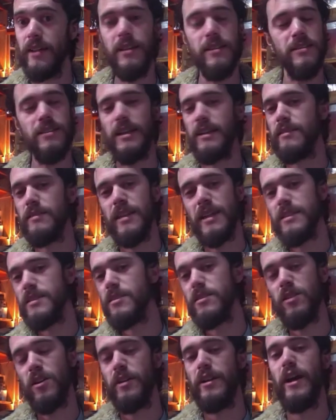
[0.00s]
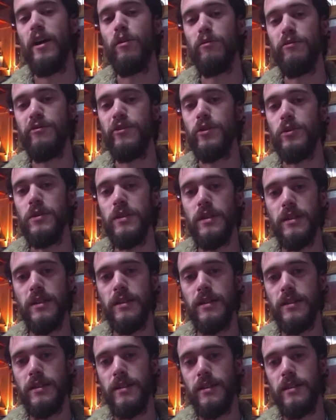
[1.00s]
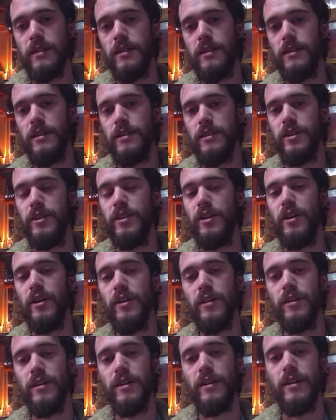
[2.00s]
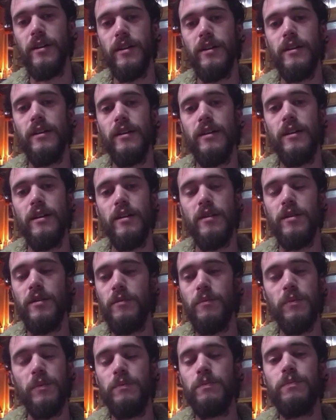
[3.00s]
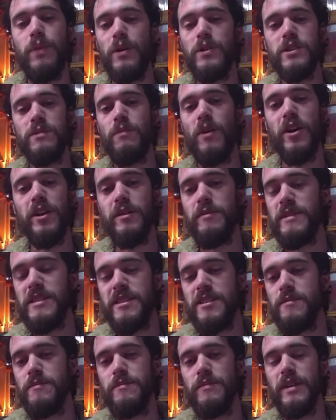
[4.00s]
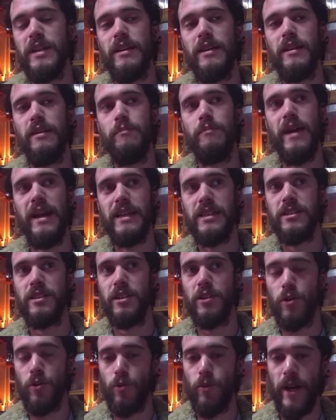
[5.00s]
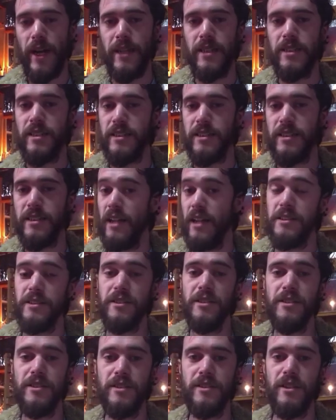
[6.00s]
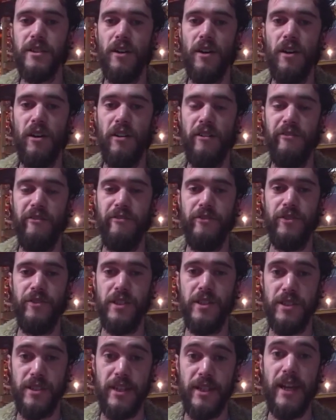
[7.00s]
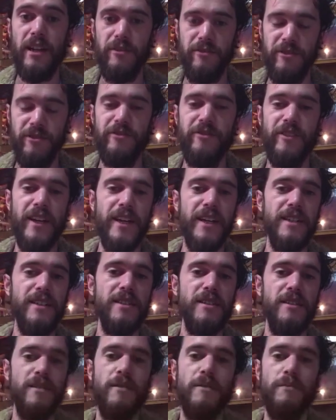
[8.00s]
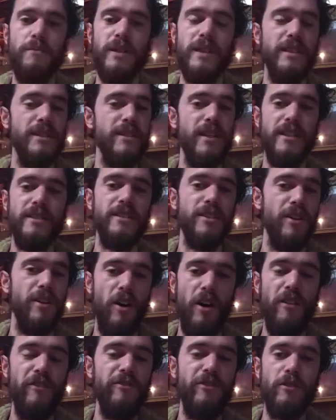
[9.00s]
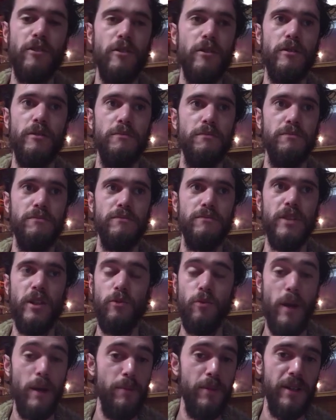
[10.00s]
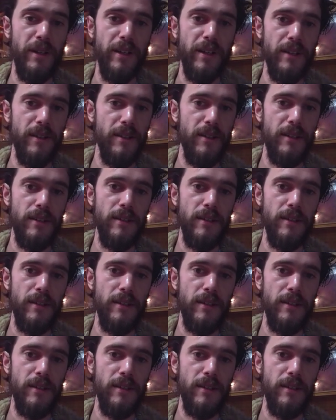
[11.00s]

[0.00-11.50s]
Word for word: it's like that's not helpful right yeah postmodernism makes a correct analysis of the state of affairs but mm -hmm. it mm-hmm. doesn't offer a, a remedy